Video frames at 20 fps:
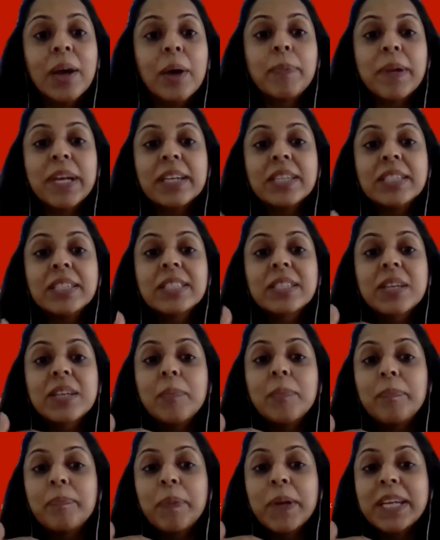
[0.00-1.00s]
Because
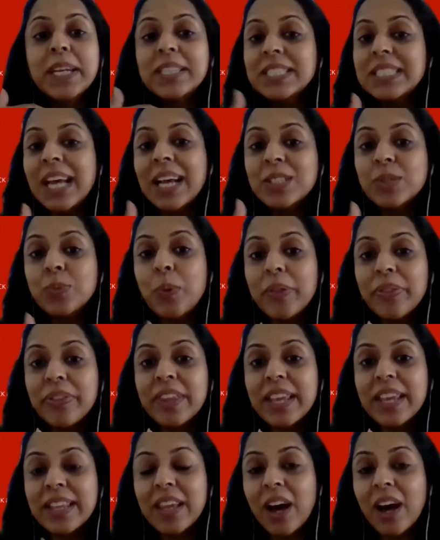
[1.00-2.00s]
that's one
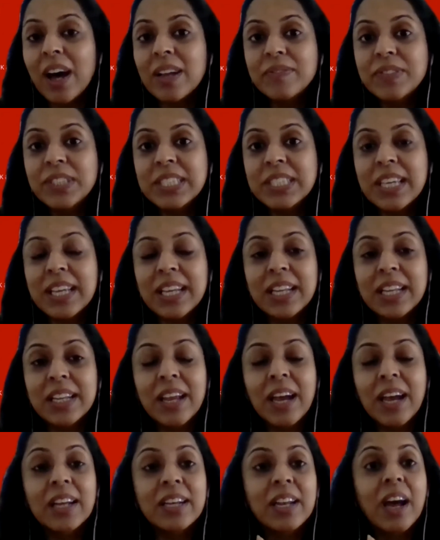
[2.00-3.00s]
thing that I've seen.
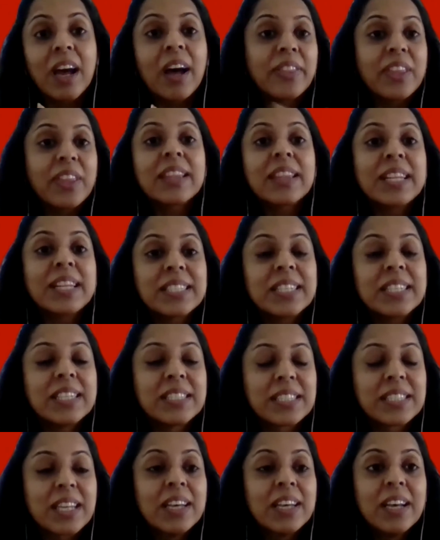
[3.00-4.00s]
And I think this
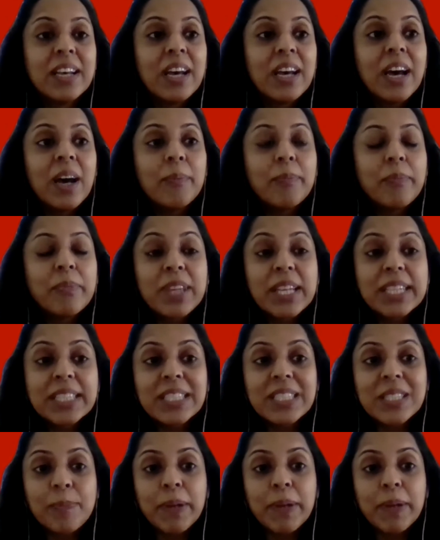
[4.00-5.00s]
is
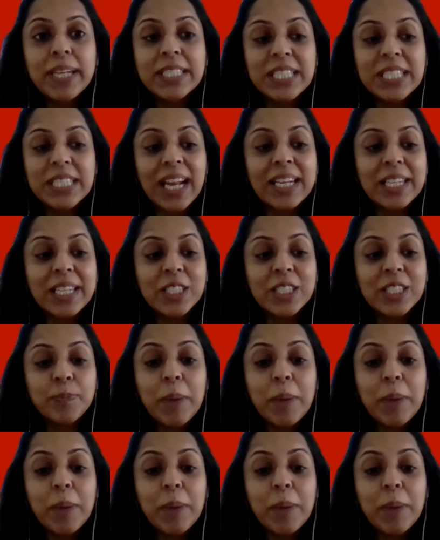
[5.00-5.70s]
a big challenge.